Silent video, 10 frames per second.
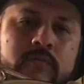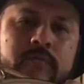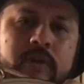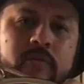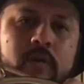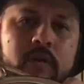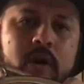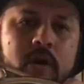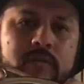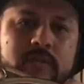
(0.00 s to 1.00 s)
Finger
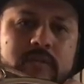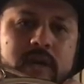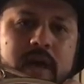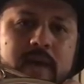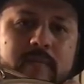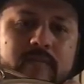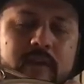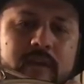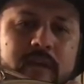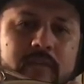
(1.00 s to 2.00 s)
along this time. If you
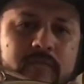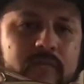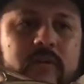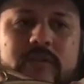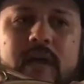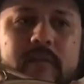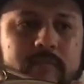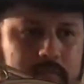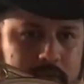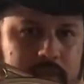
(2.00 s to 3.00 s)
didn't get it the first time,
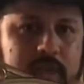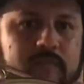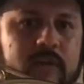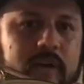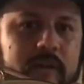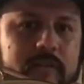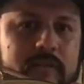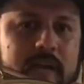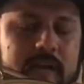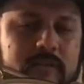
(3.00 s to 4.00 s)
let's see if we can get it the
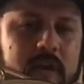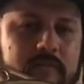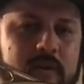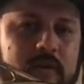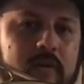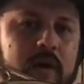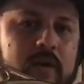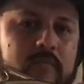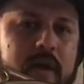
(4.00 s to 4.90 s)
second time. Finger along.